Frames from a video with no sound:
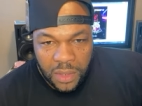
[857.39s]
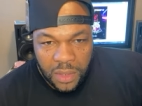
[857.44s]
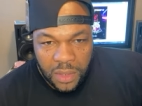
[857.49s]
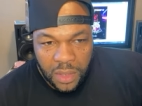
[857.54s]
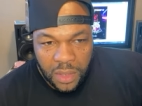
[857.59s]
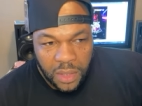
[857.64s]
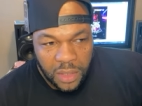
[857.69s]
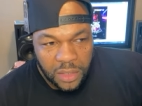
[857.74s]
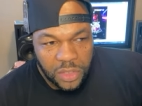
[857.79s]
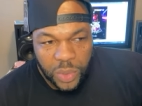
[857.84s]

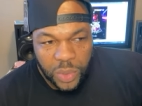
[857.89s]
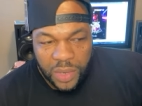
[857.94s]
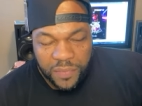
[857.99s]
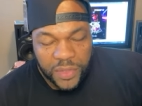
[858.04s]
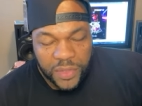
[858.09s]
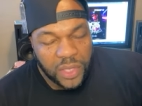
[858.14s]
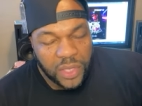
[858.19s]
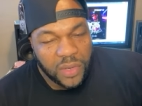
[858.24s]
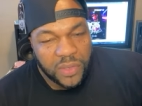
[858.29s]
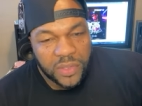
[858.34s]
uh, twelve
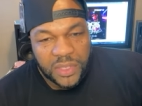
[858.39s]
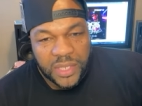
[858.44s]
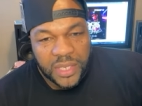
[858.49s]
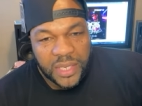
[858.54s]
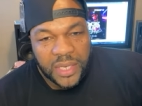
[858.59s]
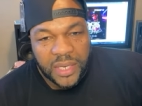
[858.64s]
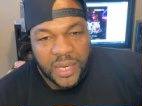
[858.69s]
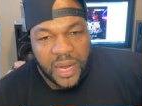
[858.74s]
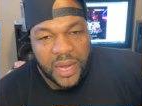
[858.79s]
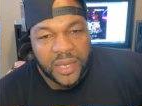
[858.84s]
or
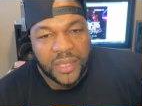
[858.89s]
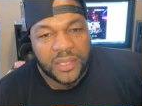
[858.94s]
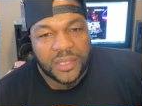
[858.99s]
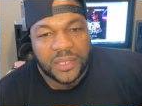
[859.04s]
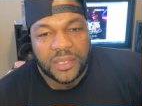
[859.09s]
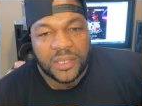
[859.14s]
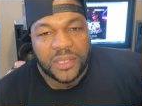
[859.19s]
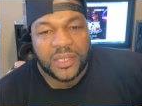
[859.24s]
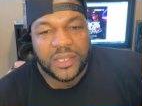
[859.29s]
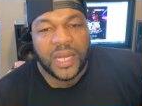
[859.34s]
thirteen, I
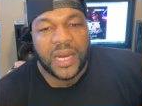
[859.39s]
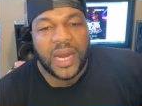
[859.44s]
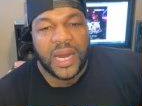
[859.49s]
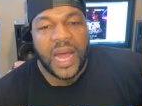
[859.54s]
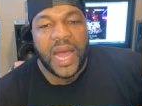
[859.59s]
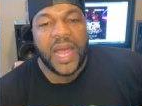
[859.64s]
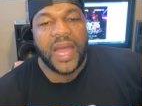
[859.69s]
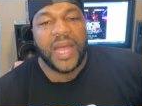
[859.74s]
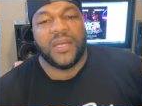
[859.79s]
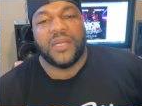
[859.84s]
understood that
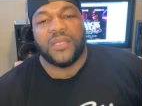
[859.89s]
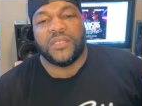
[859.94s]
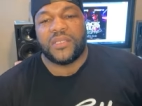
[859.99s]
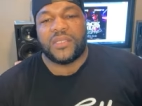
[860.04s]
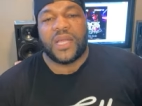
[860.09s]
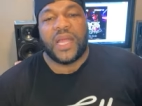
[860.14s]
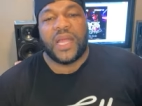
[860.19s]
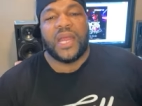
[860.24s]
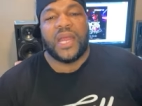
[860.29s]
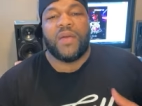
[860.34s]
I had to
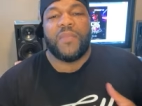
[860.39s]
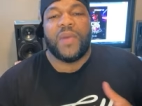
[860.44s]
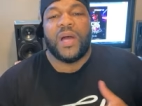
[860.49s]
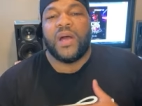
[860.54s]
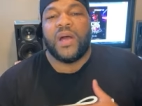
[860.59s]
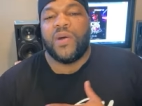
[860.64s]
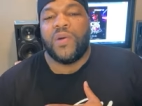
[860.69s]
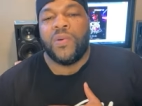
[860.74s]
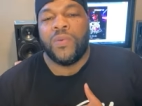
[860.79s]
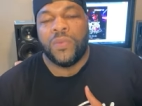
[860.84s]
stand on my
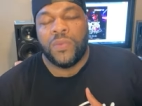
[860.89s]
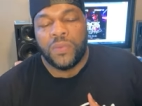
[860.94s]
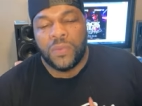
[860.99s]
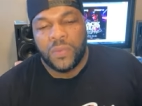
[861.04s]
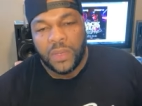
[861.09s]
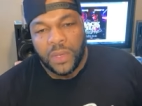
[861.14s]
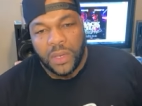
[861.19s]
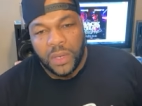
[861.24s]
own